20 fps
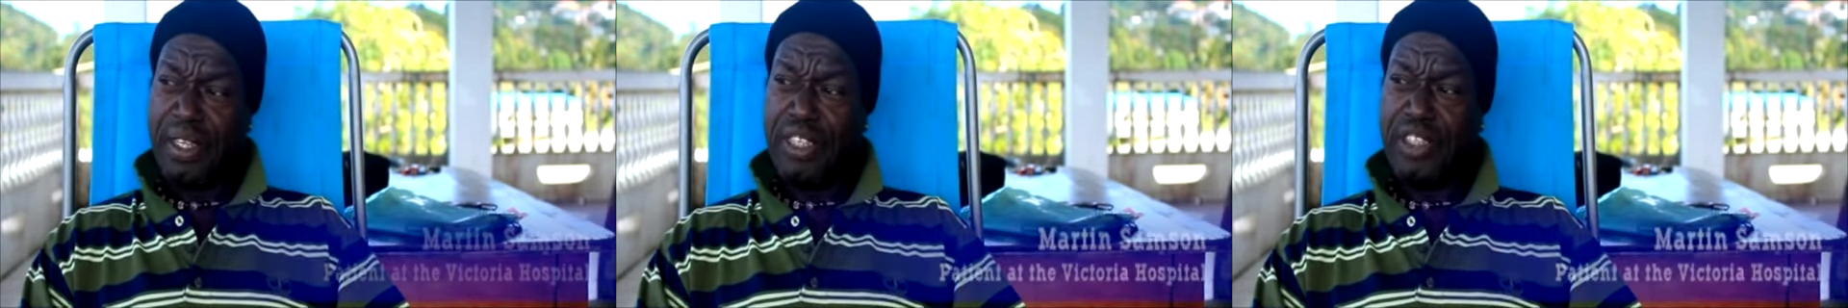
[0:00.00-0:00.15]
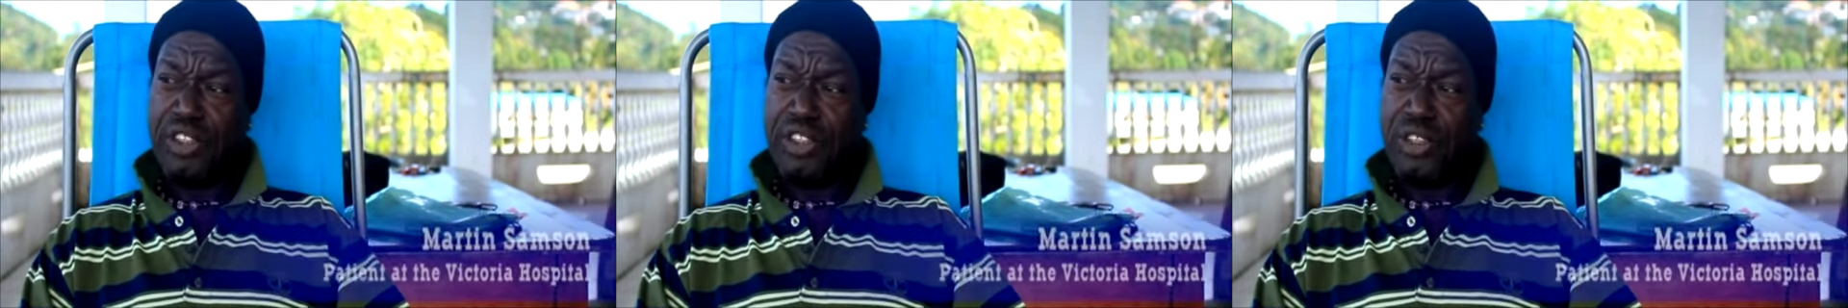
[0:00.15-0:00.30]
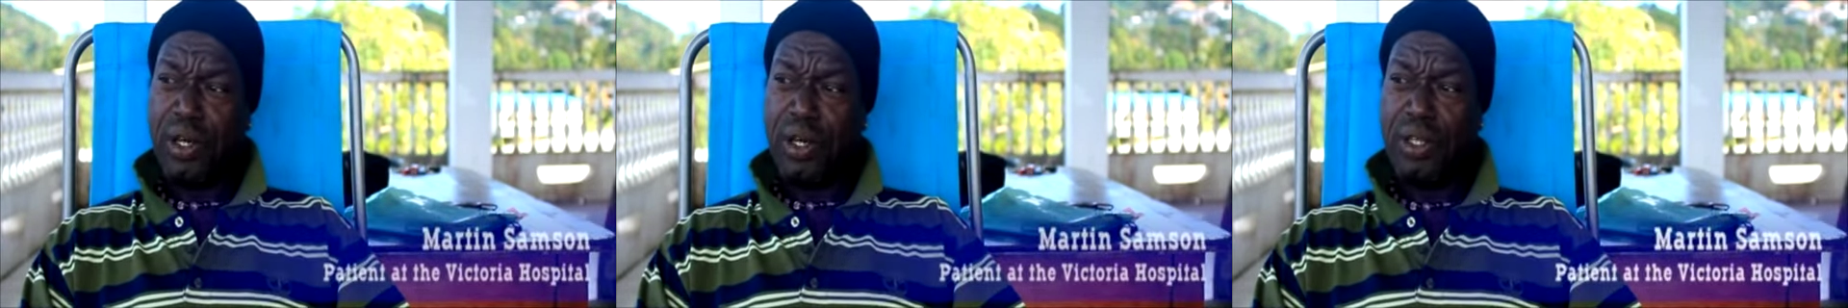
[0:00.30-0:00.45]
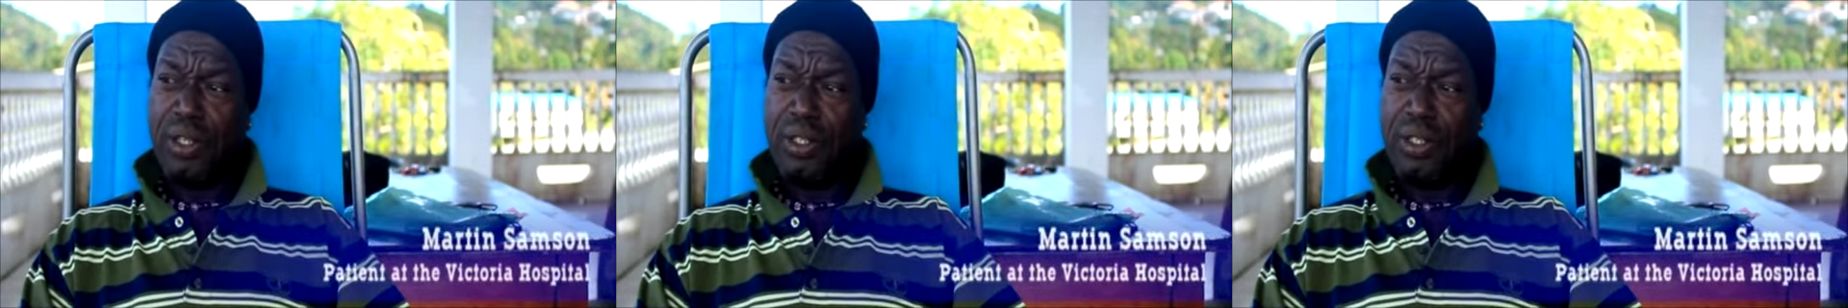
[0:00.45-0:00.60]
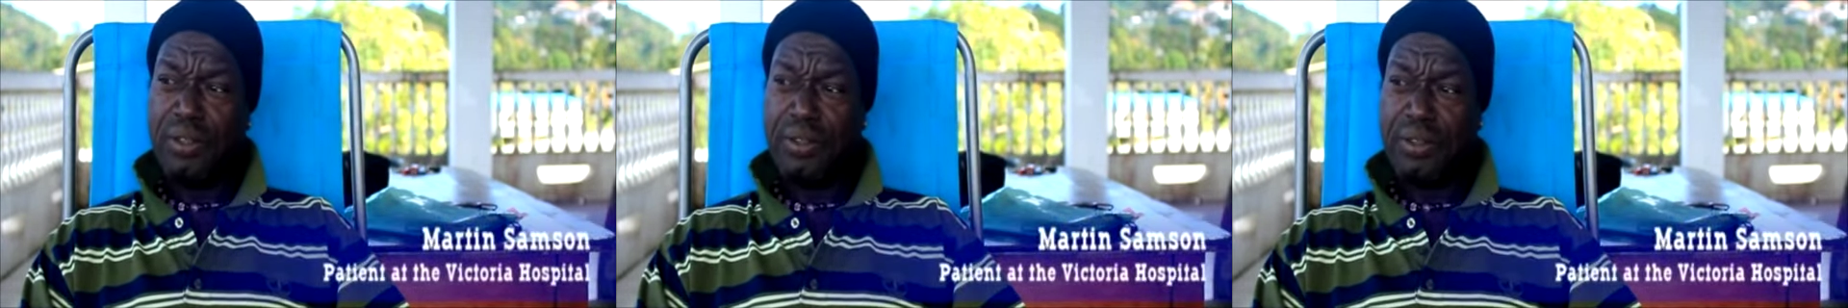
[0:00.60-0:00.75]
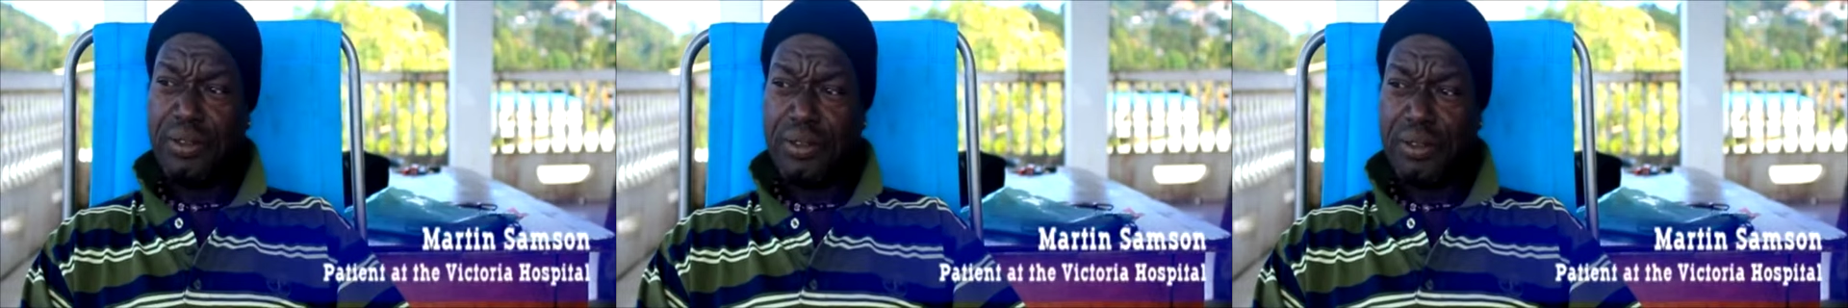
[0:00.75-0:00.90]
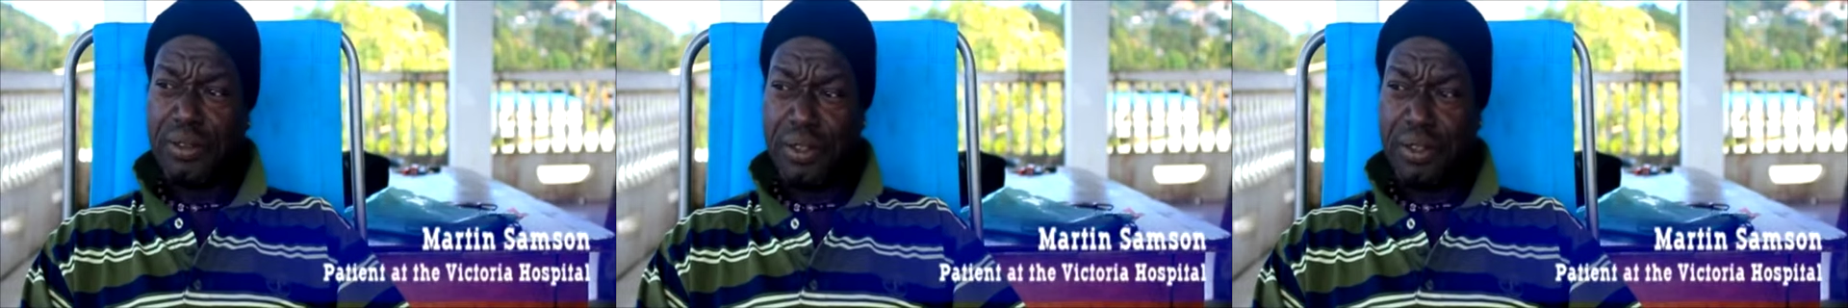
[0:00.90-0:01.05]
Intel,
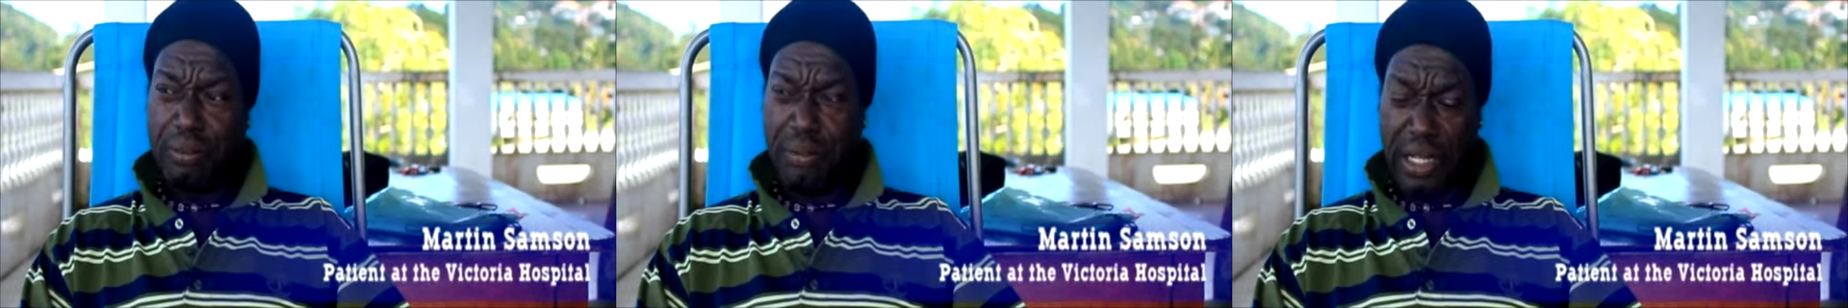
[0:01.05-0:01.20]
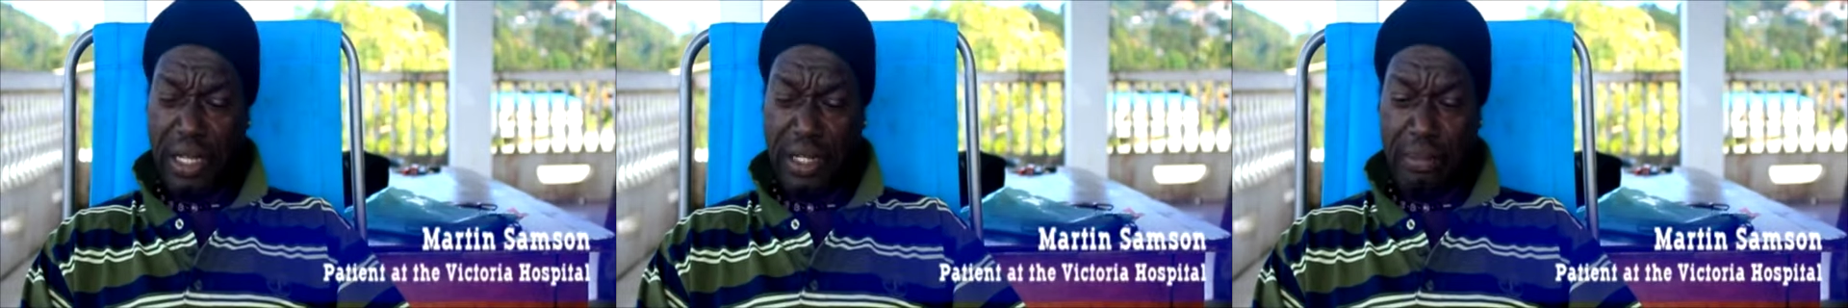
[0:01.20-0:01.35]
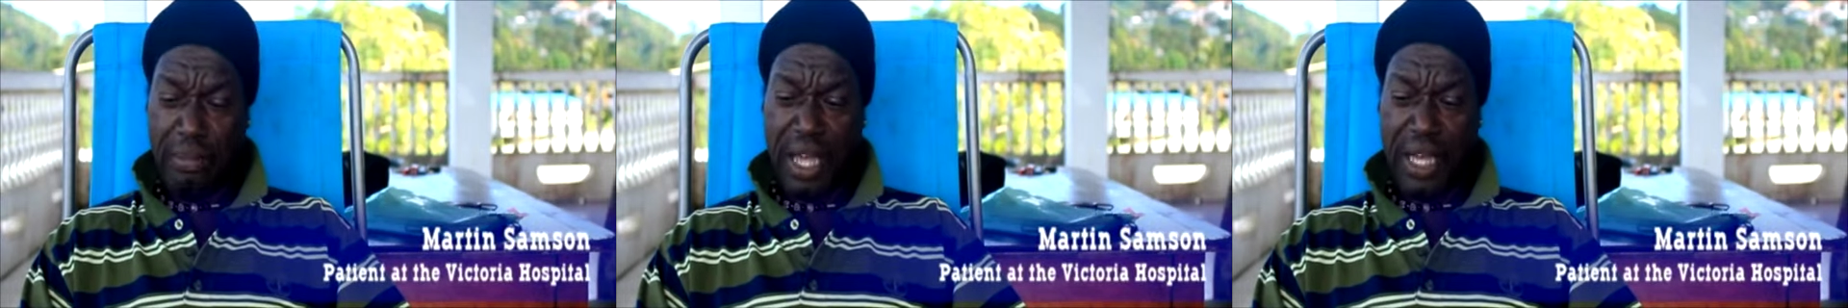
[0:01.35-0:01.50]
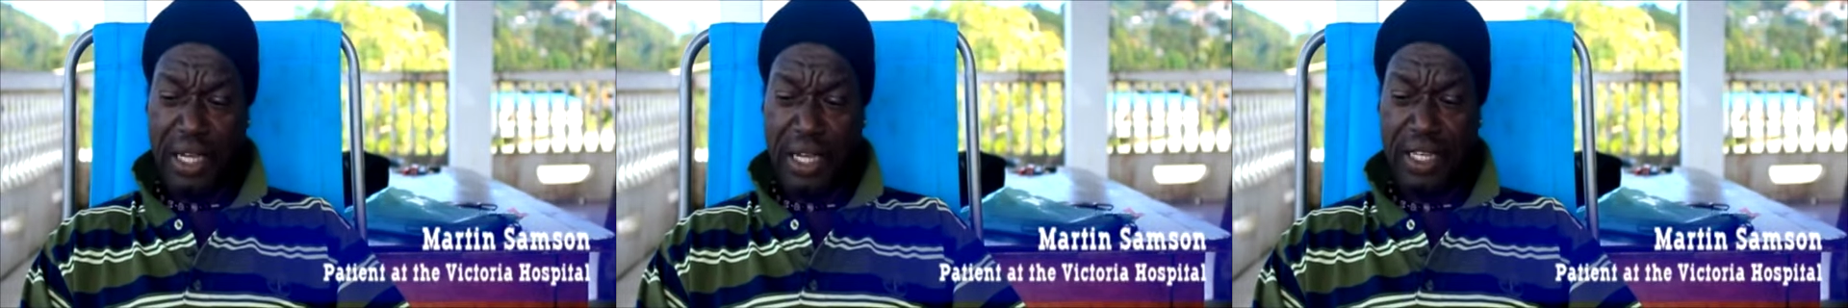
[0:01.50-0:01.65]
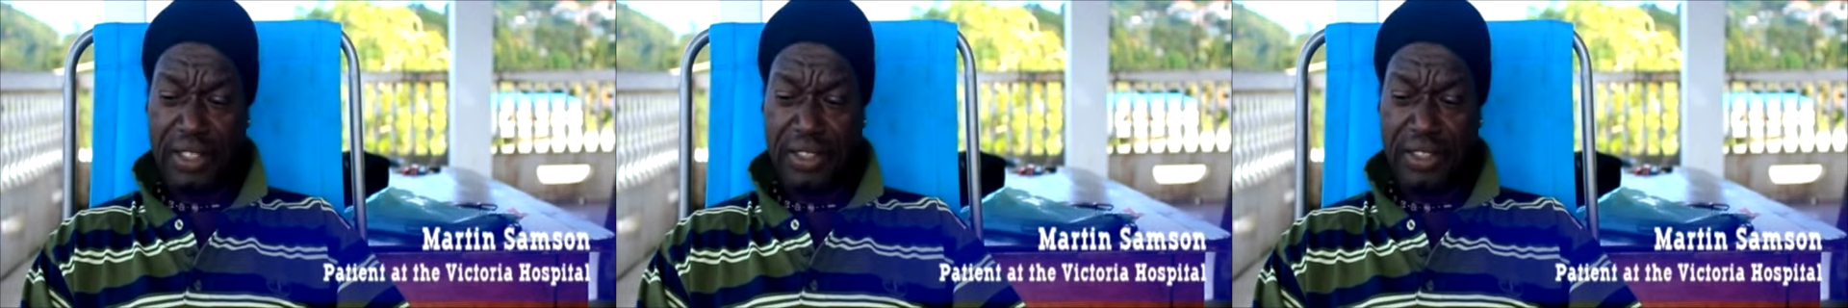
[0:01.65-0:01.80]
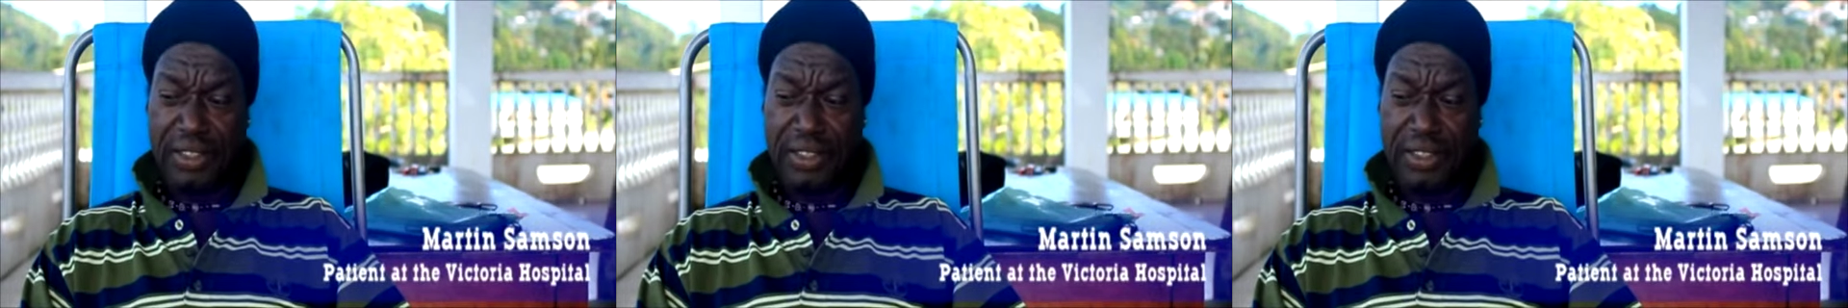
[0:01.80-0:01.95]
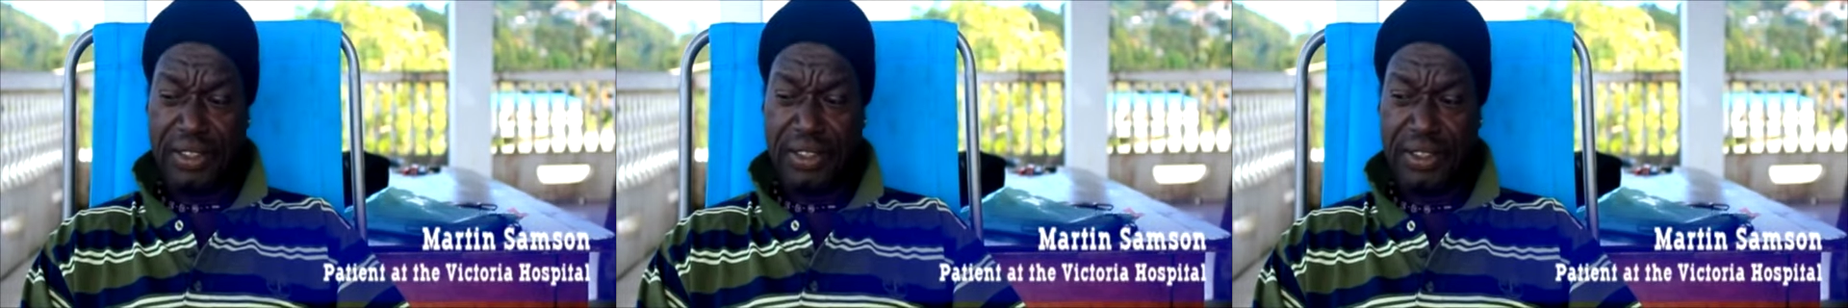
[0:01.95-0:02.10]
by the
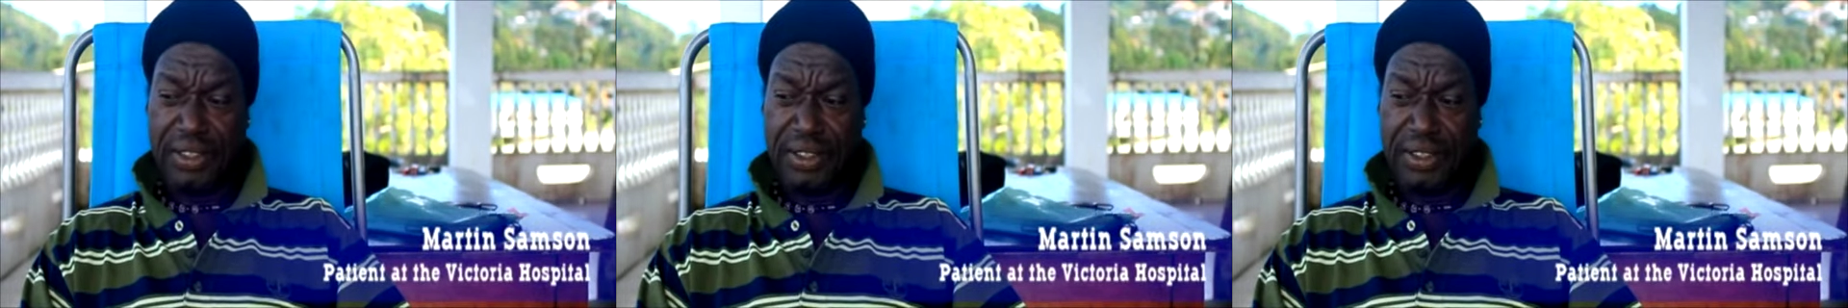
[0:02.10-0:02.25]
market.